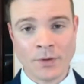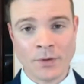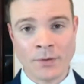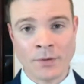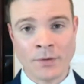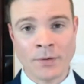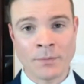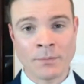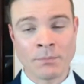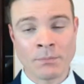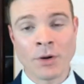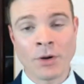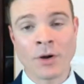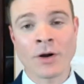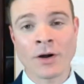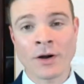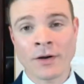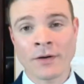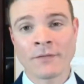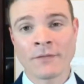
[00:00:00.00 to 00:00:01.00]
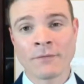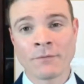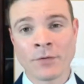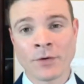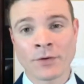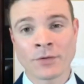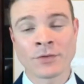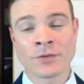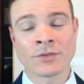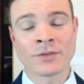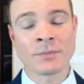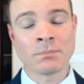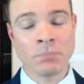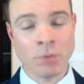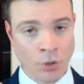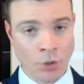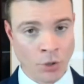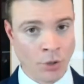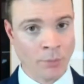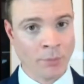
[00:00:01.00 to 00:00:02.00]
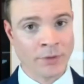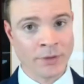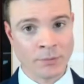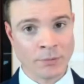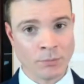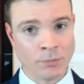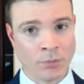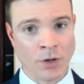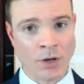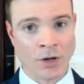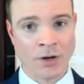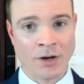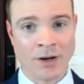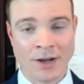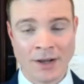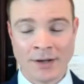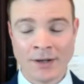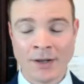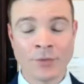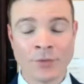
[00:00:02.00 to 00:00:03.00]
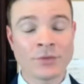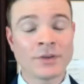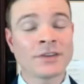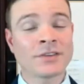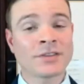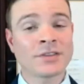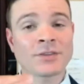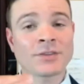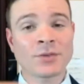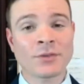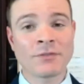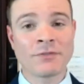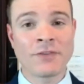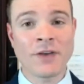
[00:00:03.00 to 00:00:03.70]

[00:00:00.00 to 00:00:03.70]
bar versus a permanent bar. Now, these things are